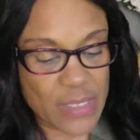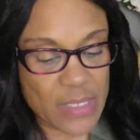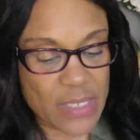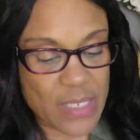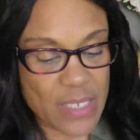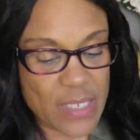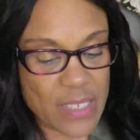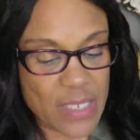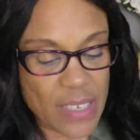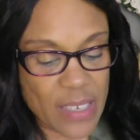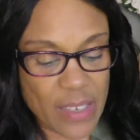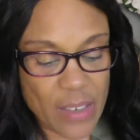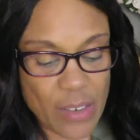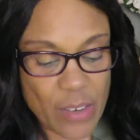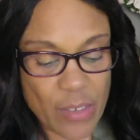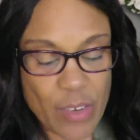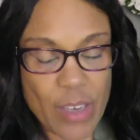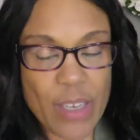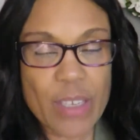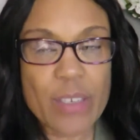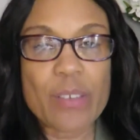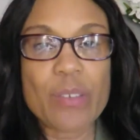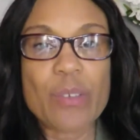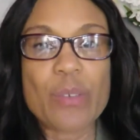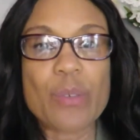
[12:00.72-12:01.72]
it's the second
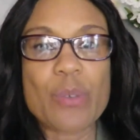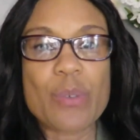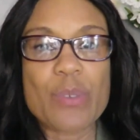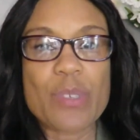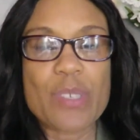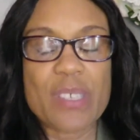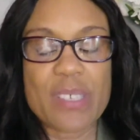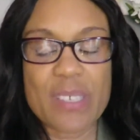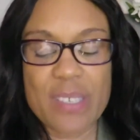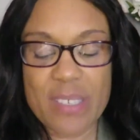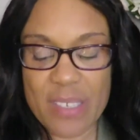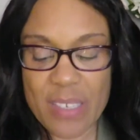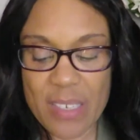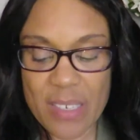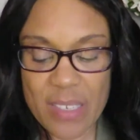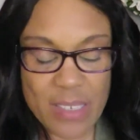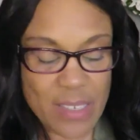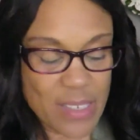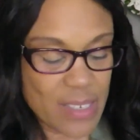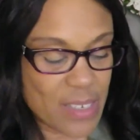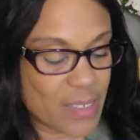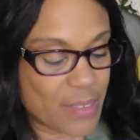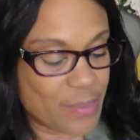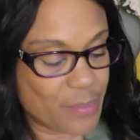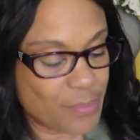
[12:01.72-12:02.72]
Chronicles
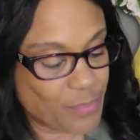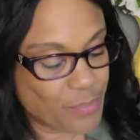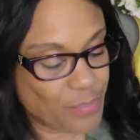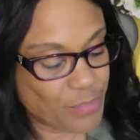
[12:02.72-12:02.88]
16, 9.